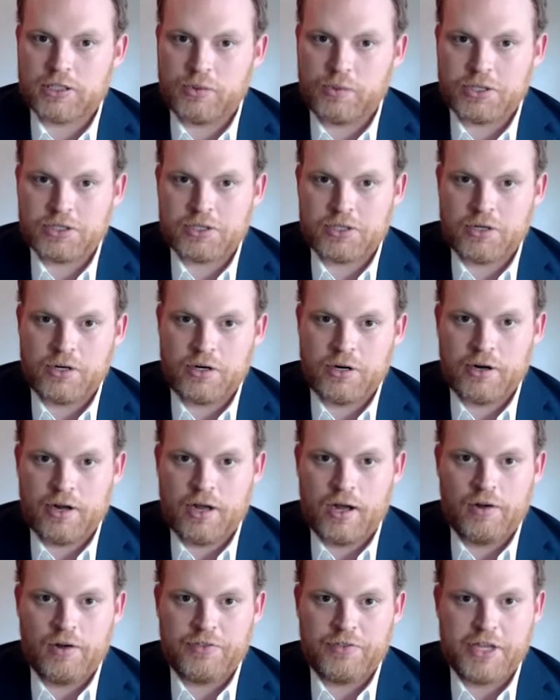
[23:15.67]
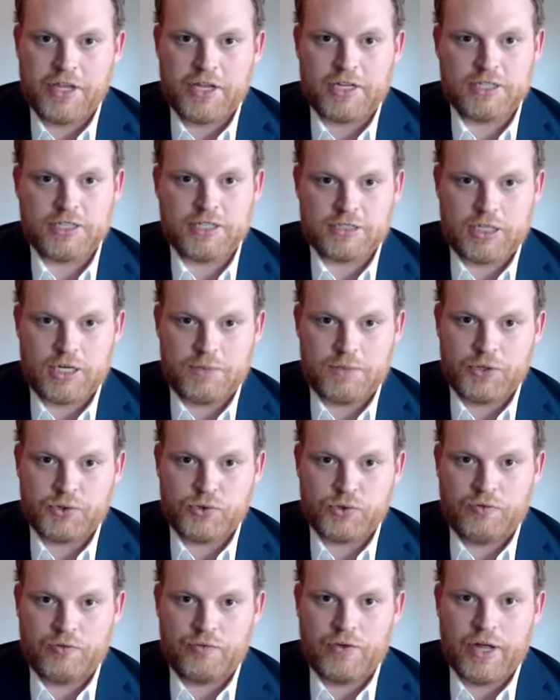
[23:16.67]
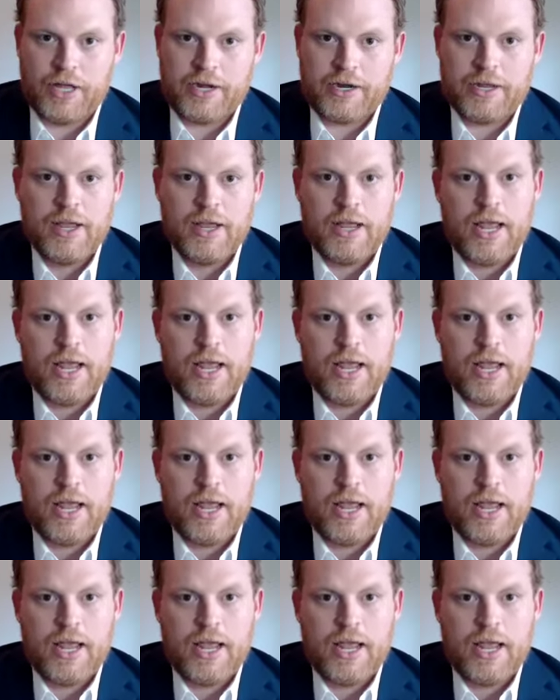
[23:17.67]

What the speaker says: the return of the existing mutual fund,